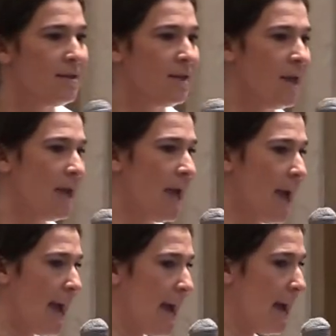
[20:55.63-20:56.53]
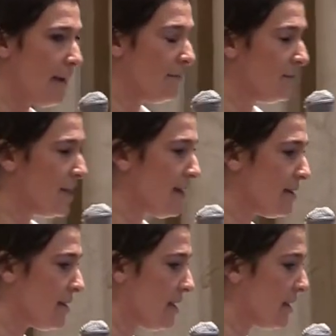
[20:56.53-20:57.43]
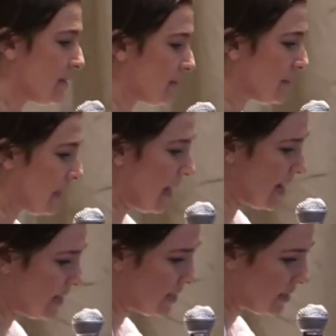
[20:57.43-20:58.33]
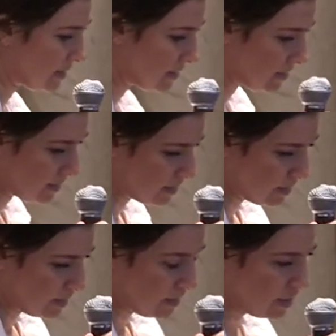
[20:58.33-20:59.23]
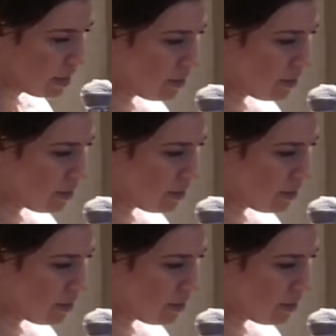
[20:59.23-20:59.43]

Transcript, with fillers: They have done things like, you